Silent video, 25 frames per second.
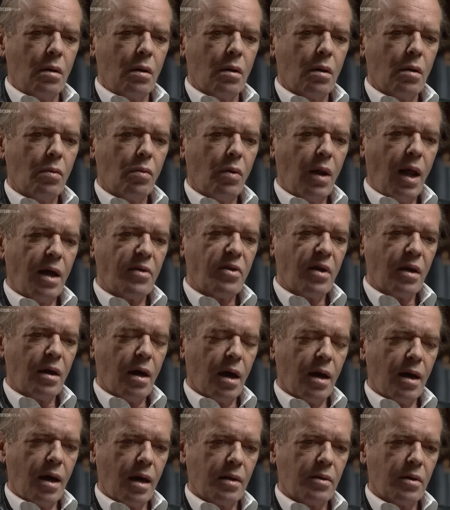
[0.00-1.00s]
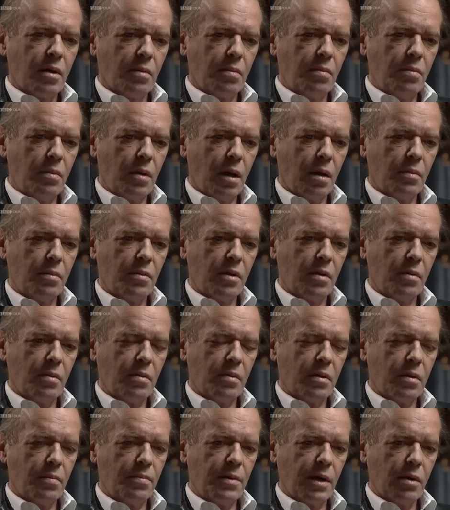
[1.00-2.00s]
Well, I think I had
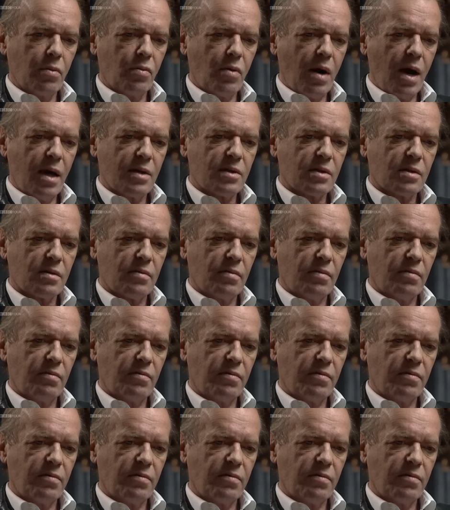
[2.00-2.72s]
the big rest